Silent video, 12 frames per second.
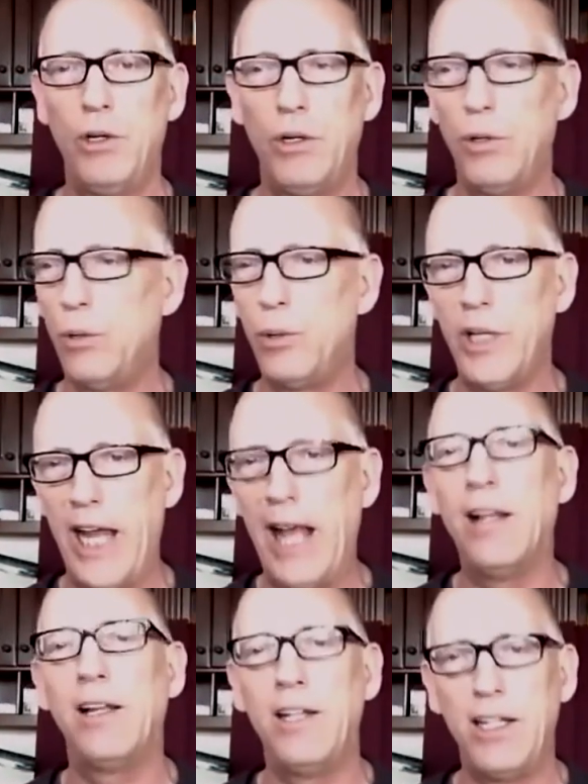
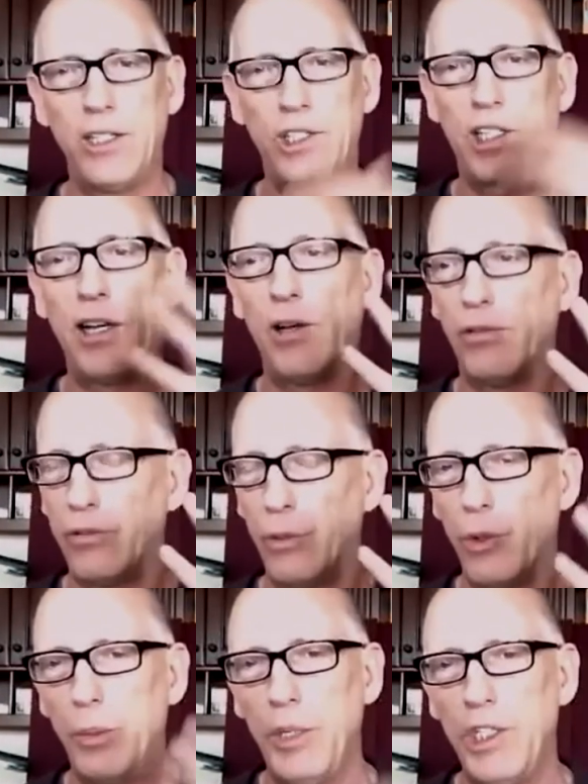itself
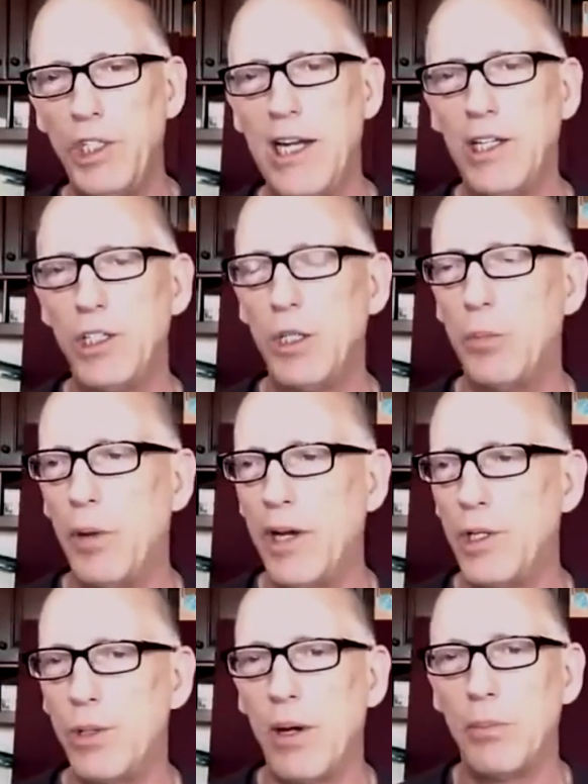would be changed by
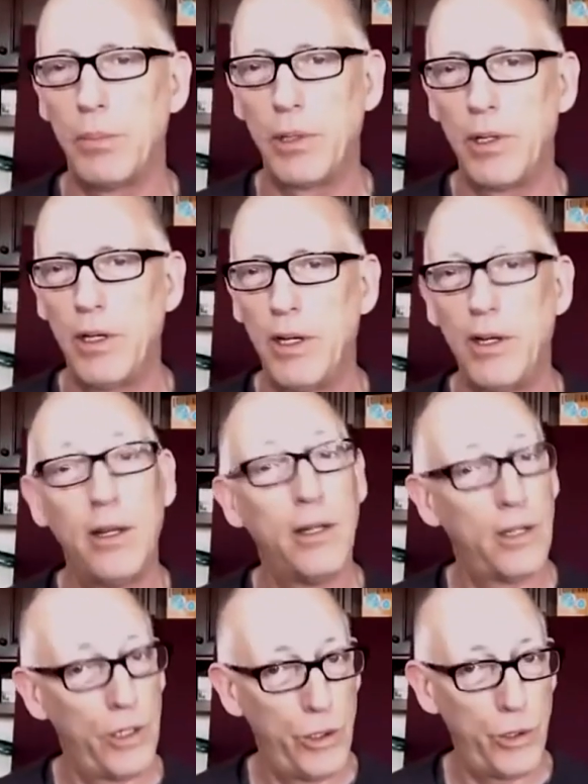Trump.
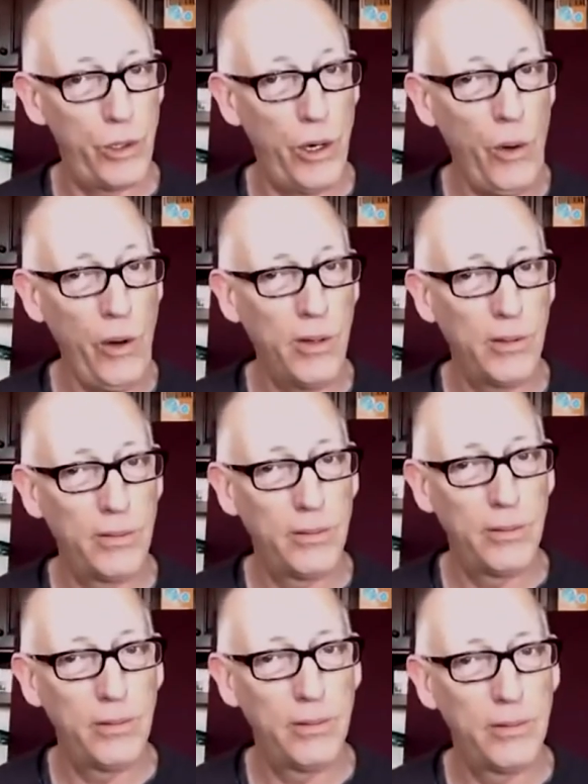True?
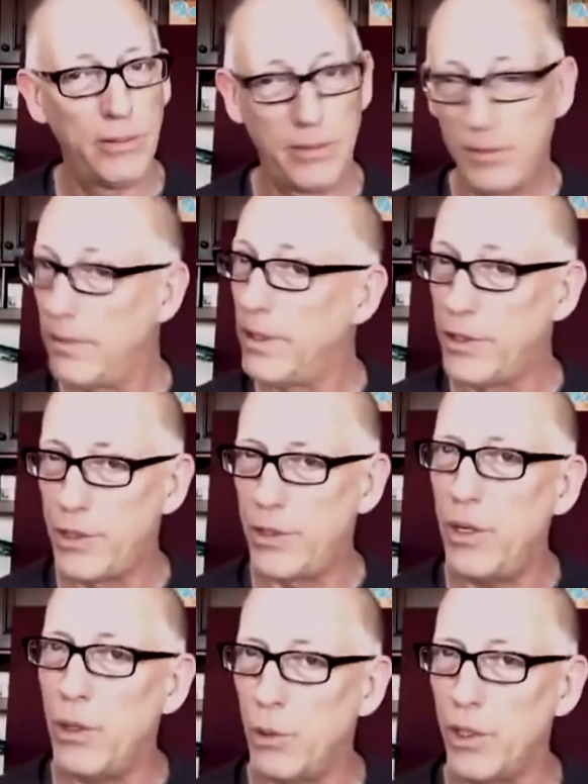It's
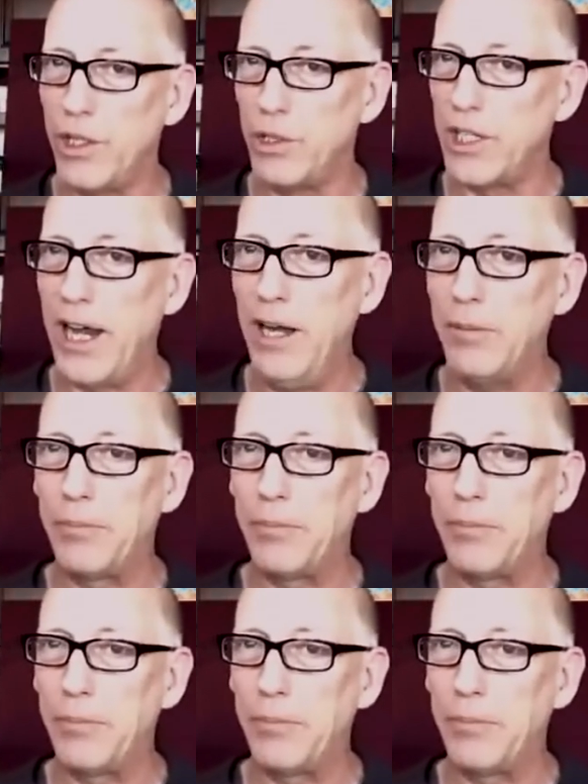true, wouldn't you say?